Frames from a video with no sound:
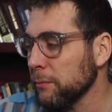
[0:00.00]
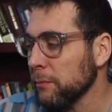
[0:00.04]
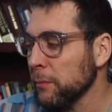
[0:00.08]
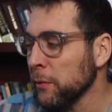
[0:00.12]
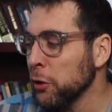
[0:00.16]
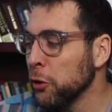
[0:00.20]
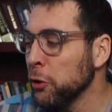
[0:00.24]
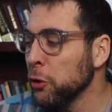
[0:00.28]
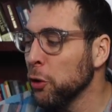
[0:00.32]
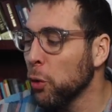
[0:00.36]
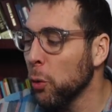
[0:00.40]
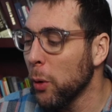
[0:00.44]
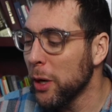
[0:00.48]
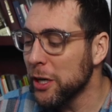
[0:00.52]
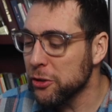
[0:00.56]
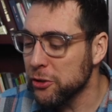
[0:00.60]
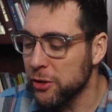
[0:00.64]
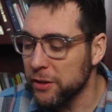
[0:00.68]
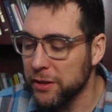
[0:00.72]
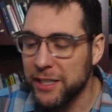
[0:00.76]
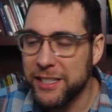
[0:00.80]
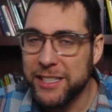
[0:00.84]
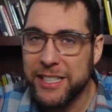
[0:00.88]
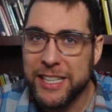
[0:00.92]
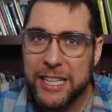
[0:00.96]
You'll question
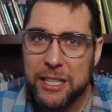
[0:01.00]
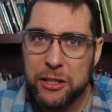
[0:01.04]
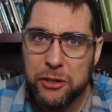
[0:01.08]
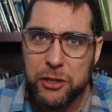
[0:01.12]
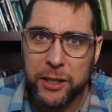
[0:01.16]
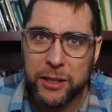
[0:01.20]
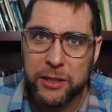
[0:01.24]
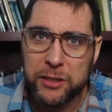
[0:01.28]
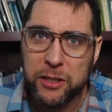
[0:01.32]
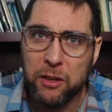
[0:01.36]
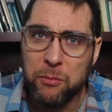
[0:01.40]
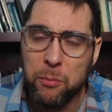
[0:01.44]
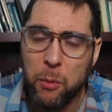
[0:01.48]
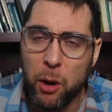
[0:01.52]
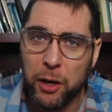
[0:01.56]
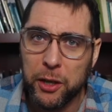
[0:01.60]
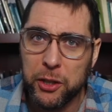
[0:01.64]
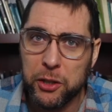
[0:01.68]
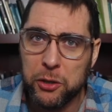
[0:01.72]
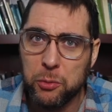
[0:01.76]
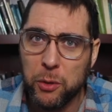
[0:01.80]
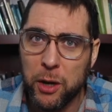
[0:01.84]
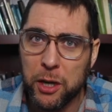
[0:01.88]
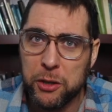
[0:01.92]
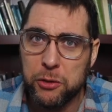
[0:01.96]
the teachings of
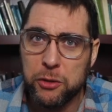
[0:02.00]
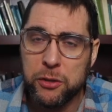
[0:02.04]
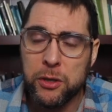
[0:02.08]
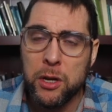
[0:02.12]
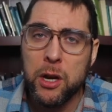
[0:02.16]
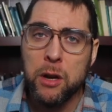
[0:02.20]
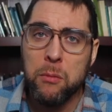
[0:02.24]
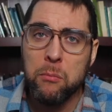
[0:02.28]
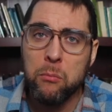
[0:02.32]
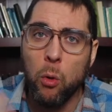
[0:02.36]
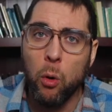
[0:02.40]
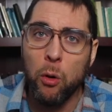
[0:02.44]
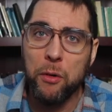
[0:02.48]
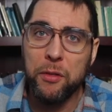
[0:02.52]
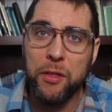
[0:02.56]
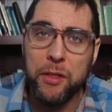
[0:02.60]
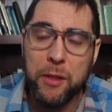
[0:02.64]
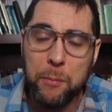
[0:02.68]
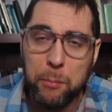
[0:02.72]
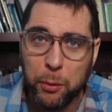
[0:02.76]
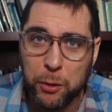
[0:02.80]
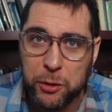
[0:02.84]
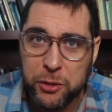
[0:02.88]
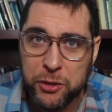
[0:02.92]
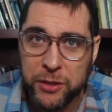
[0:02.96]
Marcus Rogers more than the
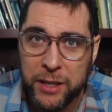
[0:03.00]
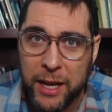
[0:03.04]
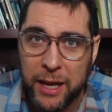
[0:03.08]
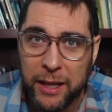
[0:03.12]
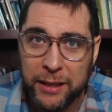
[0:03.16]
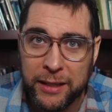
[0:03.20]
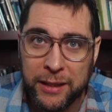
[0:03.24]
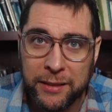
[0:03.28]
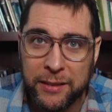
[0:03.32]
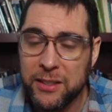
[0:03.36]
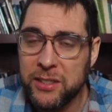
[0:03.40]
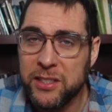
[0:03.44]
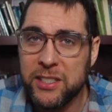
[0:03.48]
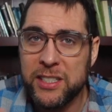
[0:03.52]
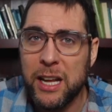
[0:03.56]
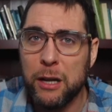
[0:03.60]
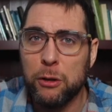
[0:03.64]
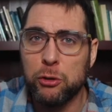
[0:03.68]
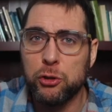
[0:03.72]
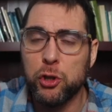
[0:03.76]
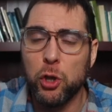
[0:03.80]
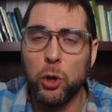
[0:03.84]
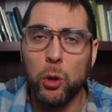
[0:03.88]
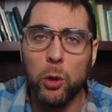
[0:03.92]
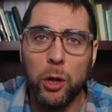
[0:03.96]
personality. This is how
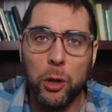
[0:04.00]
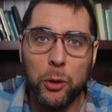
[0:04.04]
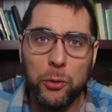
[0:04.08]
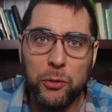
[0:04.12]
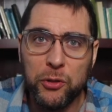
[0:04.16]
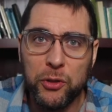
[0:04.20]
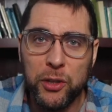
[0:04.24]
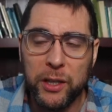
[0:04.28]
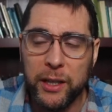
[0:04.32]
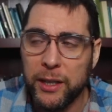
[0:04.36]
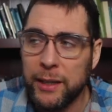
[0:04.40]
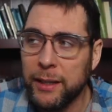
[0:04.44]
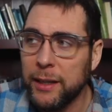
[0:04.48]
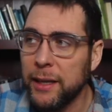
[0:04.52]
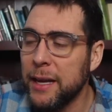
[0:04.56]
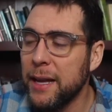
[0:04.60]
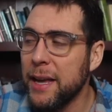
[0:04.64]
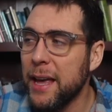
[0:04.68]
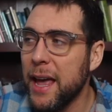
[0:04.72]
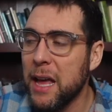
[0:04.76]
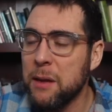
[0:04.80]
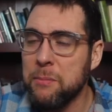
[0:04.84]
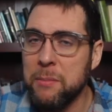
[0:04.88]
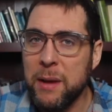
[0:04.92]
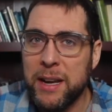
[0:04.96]
Joel Osteen
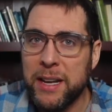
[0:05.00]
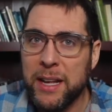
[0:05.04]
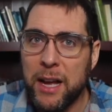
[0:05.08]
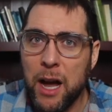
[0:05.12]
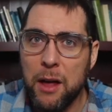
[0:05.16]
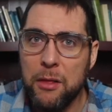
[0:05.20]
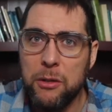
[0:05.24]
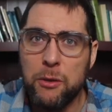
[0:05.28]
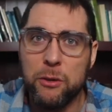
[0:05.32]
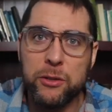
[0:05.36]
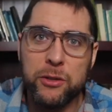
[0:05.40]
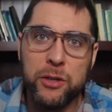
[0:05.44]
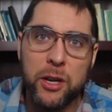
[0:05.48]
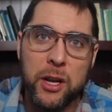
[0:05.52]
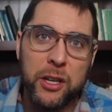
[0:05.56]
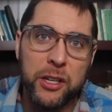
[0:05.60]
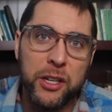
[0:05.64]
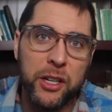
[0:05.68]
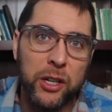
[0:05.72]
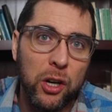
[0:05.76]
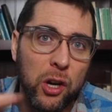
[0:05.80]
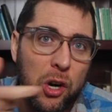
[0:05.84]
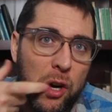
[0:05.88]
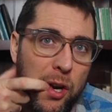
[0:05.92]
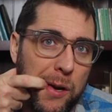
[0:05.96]
and many others, you
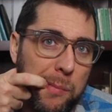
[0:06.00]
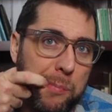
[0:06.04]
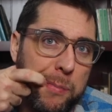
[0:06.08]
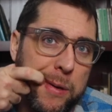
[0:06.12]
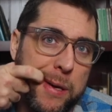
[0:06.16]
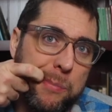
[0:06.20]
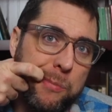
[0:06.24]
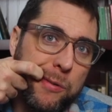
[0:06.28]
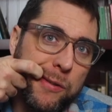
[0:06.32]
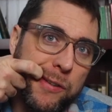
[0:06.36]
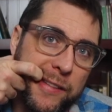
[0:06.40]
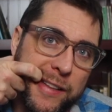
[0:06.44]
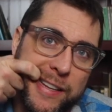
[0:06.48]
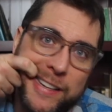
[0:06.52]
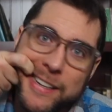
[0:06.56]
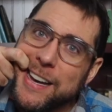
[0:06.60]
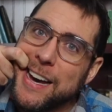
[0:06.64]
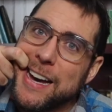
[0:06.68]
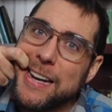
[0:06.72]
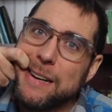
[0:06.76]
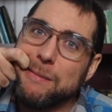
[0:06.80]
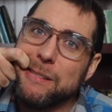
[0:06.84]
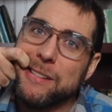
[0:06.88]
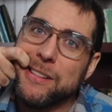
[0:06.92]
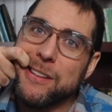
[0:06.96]
know, hook people and they
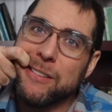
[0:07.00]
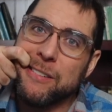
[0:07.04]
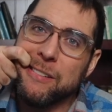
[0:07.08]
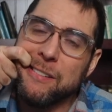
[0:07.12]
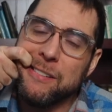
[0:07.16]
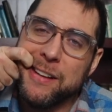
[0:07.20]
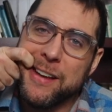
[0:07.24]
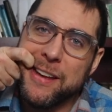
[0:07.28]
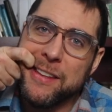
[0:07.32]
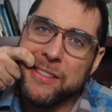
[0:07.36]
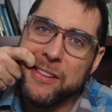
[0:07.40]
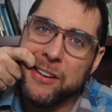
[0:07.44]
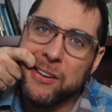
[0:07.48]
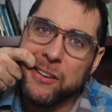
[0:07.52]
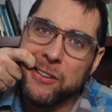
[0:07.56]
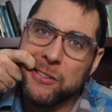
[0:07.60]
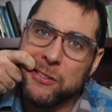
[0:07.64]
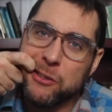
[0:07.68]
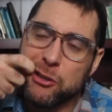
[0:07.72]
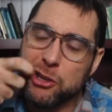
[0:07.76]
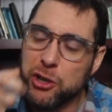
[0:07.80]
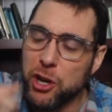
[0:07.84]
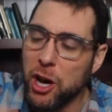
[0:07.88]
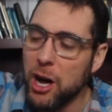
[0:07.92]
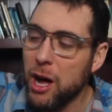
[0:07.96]
got them in their in their
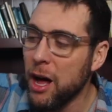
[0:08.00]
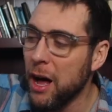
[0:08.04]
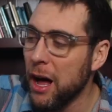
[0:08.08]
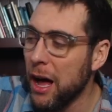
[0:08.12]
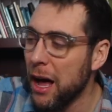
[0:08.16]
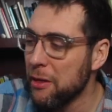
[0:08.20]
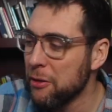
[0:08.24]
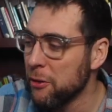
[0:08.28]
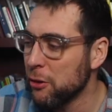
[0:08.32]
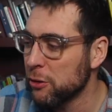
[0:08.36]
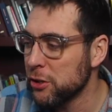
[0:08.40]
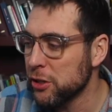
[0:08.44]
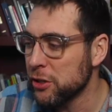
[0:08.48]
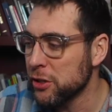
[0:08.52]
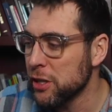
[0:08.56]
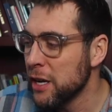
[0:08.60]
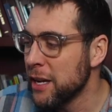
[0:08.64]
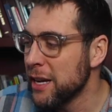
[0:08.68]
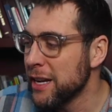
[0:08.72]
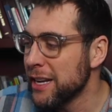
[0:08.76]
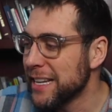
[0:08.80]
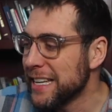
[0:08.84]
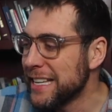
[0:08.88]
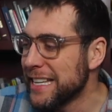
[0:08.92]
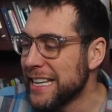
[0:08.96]
jaw and they're just
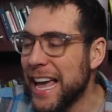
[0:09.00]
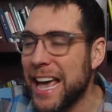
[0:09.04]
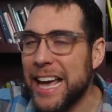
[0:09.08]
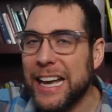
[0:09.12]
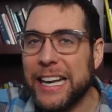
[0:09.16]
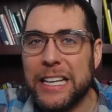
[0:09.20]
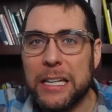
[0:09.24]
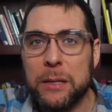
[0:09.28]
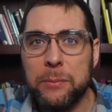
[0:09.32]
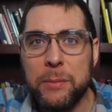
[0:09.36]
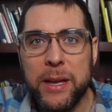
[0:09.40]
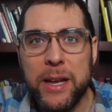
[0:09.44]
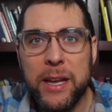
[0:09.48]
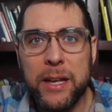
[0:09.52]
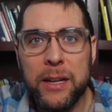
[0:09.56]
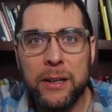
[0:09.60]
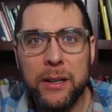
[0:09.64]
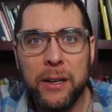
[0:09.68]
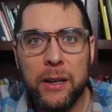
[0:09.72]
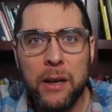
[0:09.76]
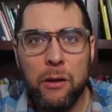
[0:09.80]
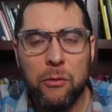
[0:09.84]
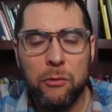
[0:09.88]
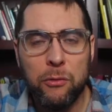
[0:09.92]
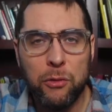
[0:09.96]
yanking them in
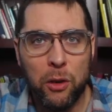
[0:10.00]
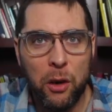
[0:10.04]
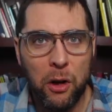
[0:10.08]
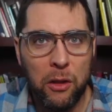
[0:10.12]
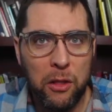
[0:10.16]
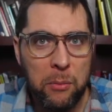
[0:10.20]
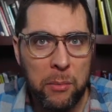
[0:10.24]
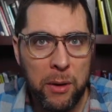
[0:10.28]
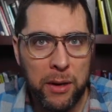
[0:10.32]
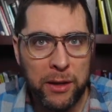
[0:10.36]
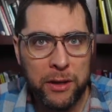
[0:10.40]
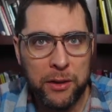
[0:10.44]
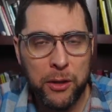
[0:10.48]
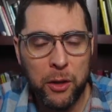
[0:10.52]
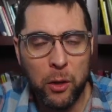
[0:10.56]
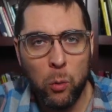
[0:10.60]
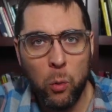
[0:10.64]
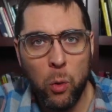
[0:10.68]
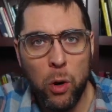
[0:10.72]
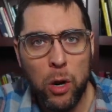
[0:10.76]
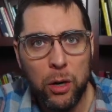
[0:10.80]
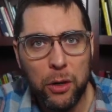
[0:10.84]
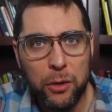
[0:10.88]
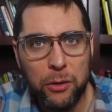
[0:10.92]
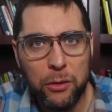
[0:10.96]
for all the money they're
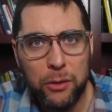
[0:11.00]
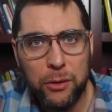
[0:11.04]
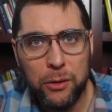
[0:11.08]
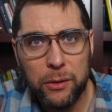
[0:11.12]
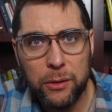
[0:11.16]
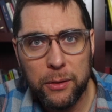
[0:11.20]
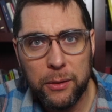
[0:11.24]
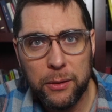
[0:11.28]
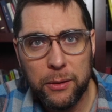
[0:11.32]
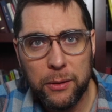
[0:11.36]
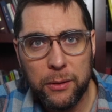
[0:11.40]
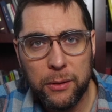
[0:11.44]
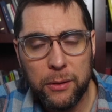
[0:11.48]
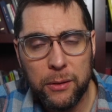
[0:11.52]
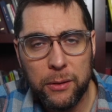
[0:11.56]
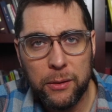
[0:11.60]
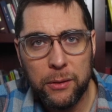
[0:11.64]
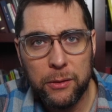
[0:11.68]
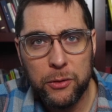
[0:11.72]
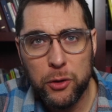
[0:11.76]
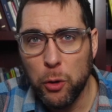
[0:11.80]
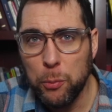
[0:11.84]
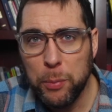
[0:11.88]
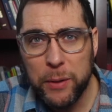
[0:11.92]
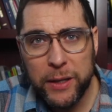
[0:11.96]
worth.
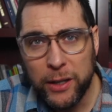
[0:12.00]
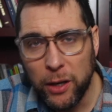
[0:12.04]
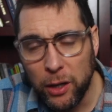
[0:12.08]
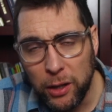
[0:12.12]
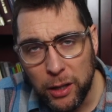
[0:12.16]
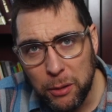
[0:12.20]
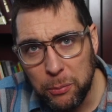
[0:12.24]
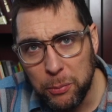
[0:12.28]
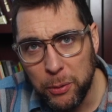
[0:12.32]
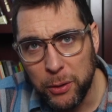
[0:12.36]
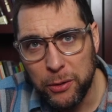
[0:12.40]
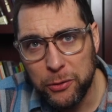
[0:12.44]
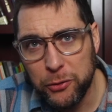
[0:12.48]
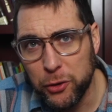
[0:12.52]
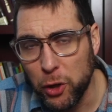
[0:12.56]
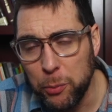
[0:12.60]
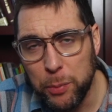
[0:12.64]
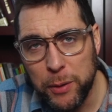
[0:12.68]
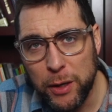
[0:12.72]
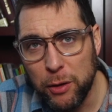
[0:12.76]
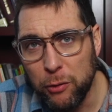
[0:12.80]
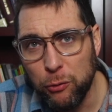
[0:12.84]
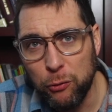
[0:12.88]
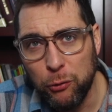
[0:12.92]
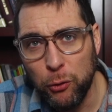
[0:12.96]
Don't be gullible. Don't be
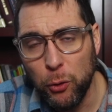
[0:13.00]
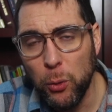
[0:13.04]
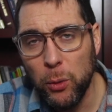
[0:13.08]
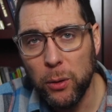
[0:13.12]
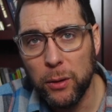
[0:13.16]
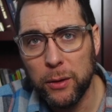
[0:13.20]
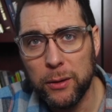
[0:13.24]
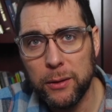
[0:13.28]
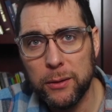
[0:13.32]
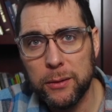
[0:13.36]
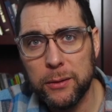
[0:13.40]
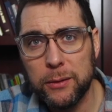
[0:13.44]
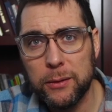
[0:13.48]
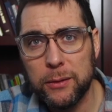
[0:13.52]
a fool.